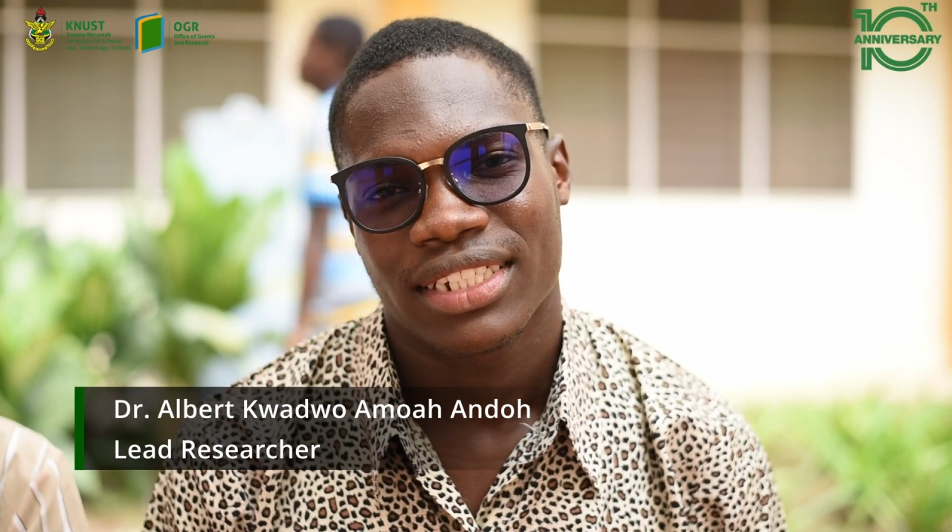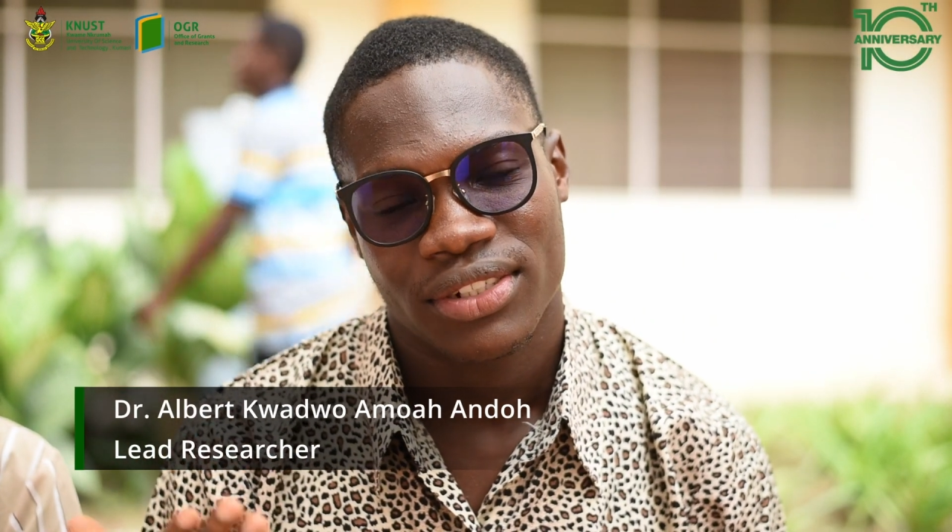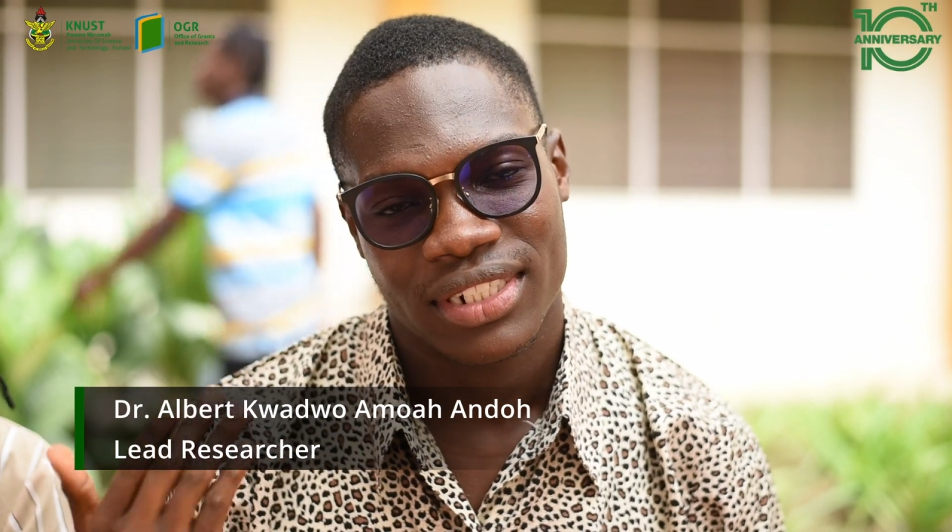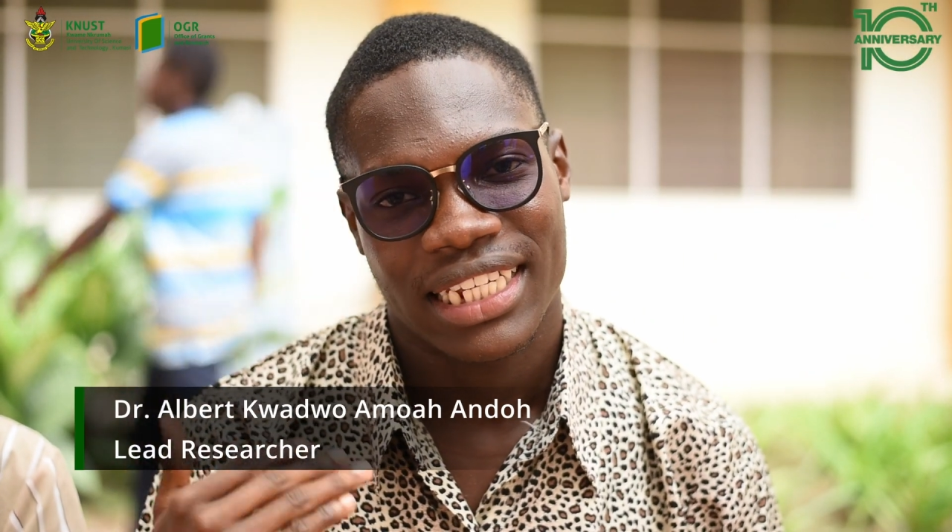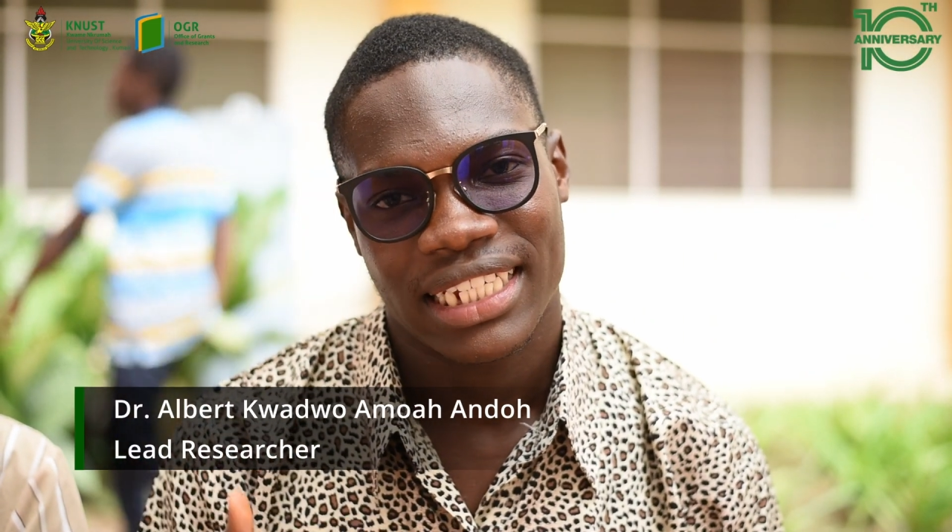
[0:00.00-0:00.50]

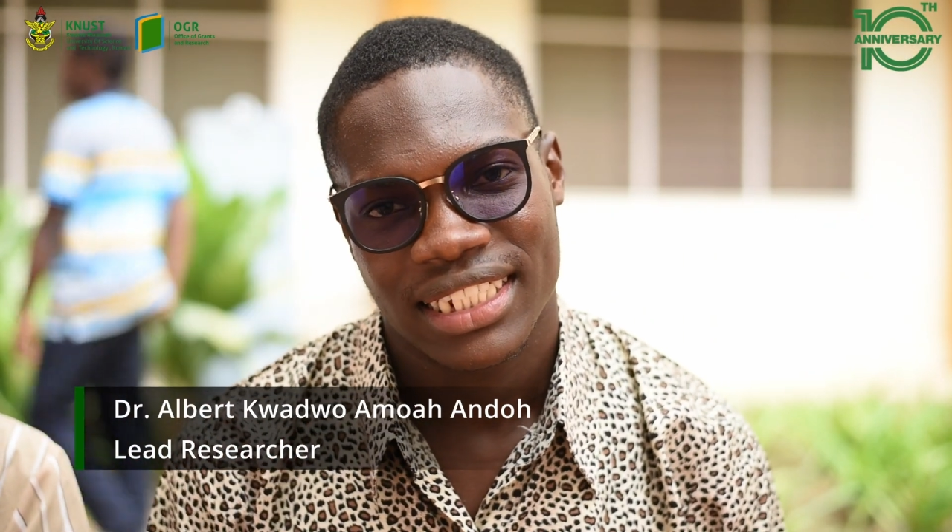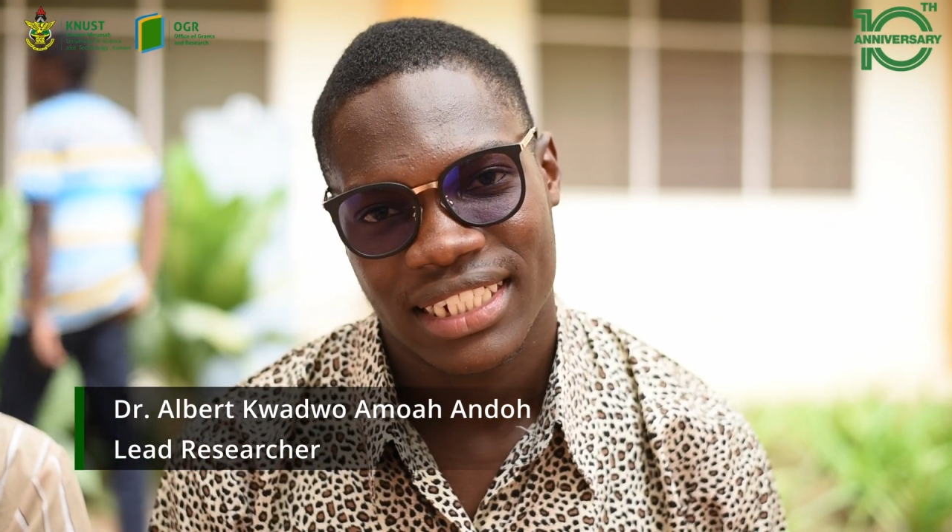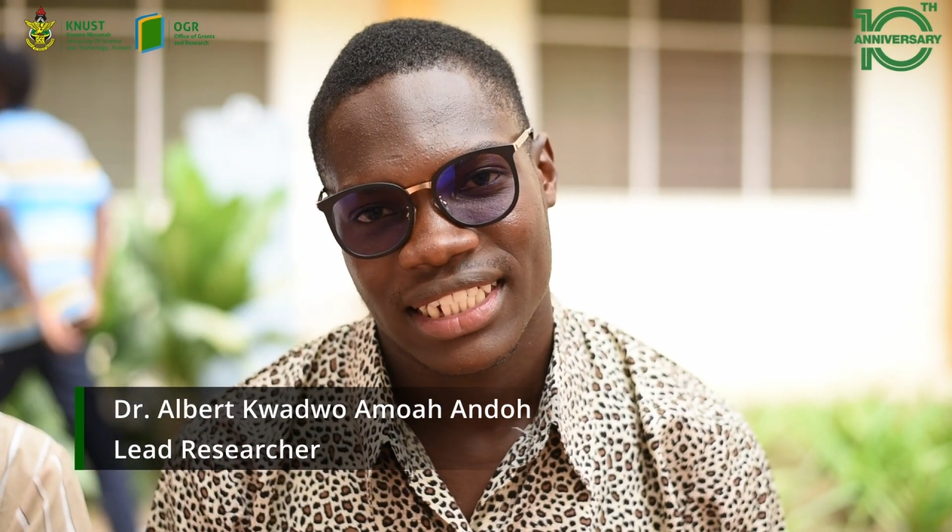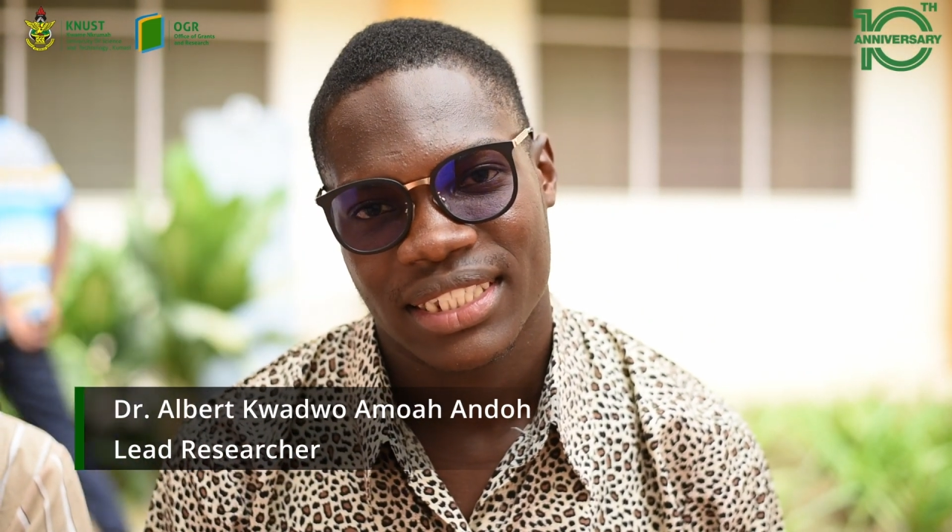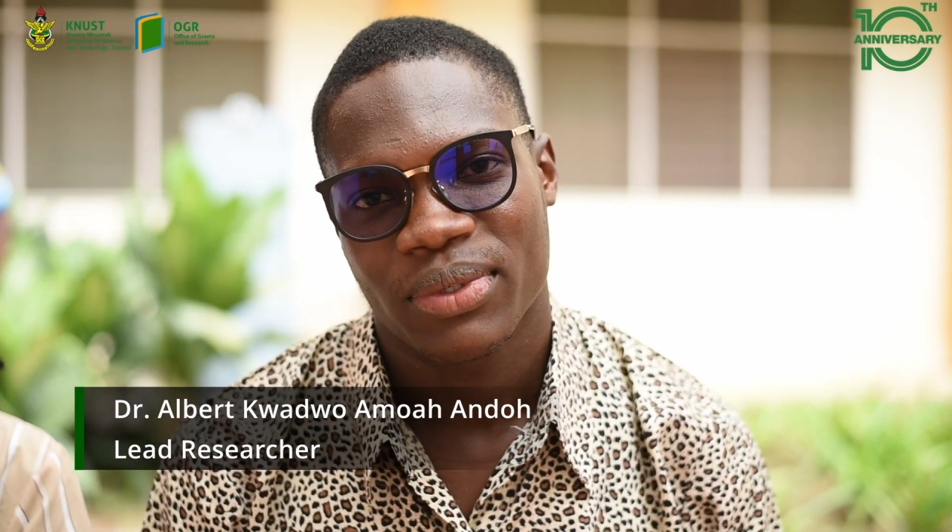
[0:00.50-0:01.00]
short-sightedness.